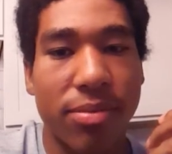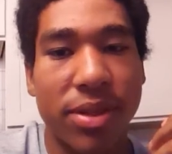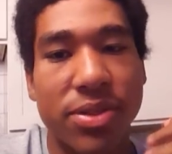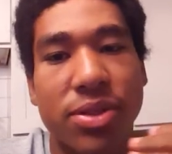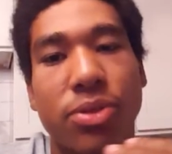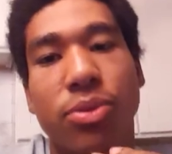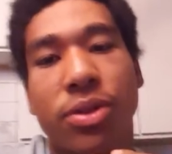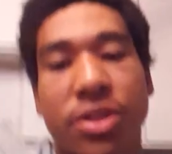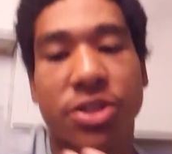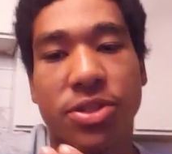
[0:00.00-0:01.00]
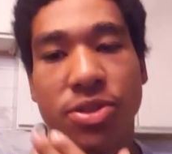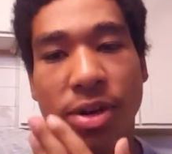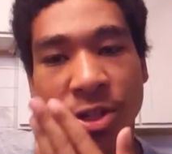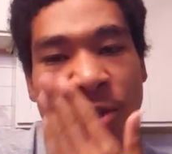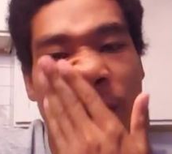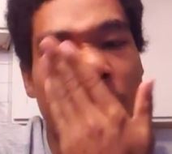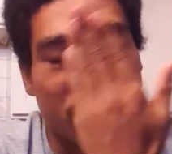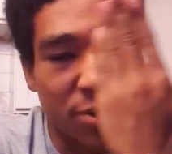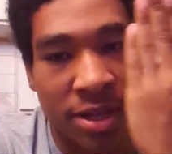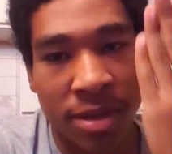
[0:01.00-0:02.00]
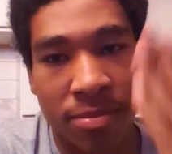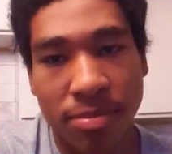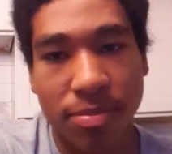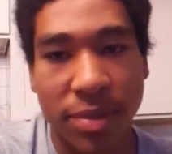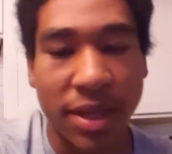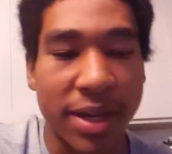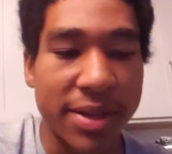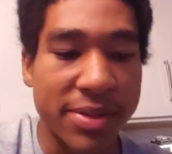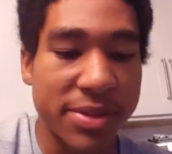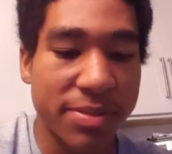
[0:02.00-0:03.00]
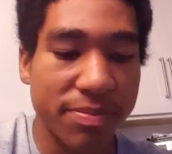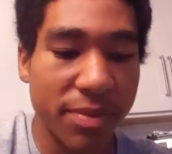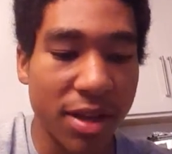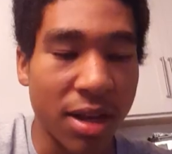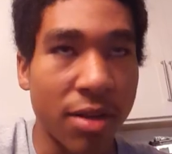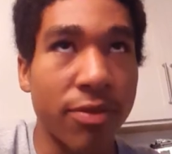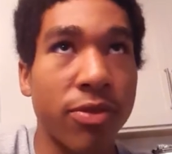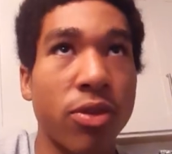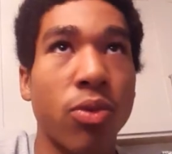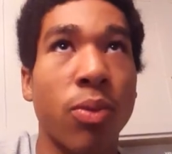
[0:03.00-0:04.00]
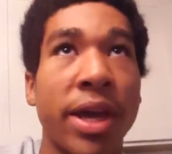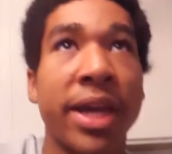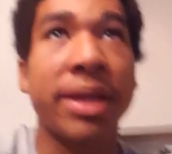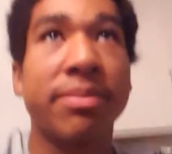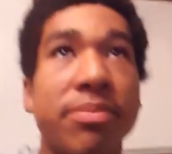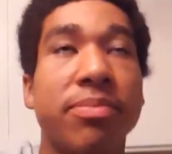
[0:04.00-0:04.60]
these two conditions are actually interesting because of the way